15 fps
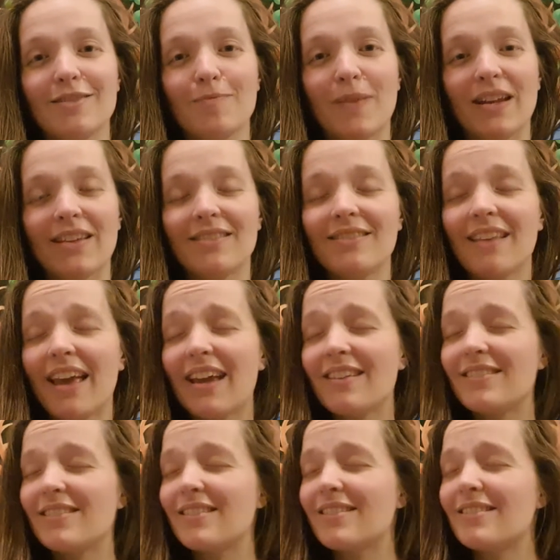
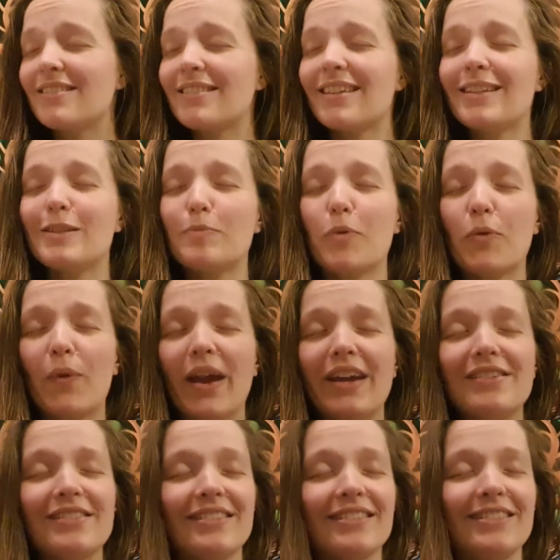meditations,
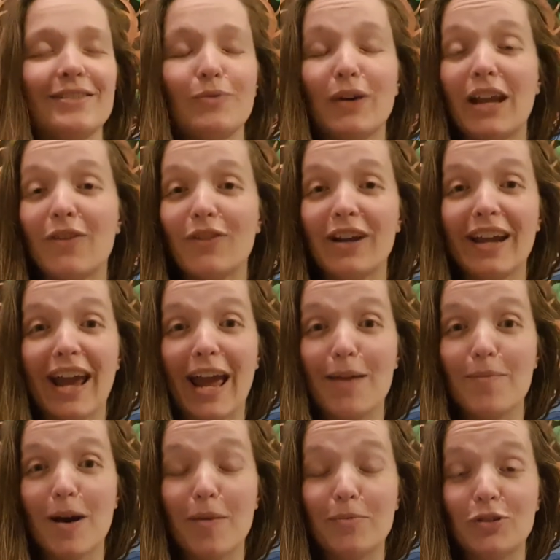inspirations, whatever came
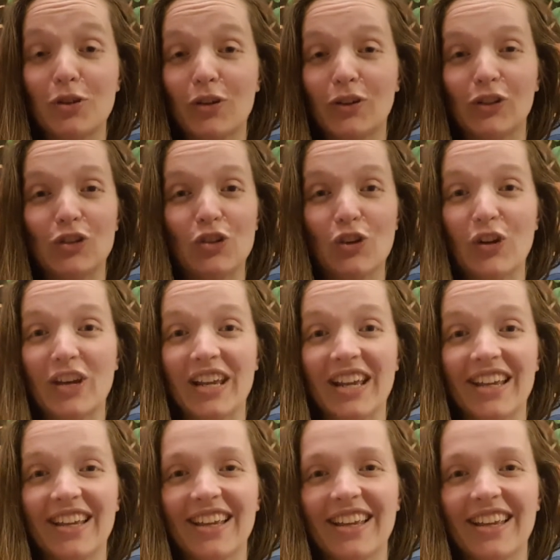up during the journey.